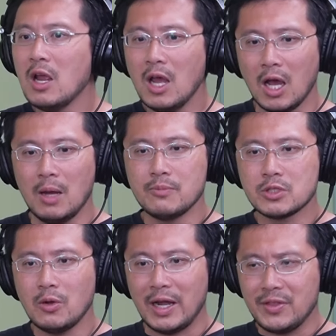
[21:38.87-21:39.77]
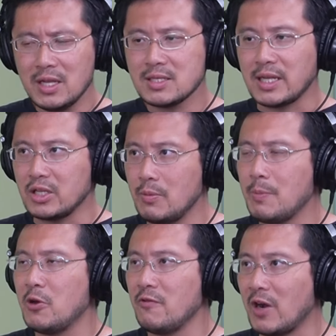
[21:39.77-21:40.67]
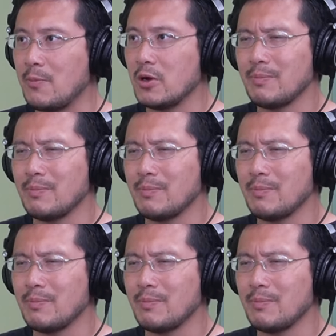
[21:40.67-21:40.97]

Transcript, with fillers: Um, so I think it's starting to be pretty vibrant.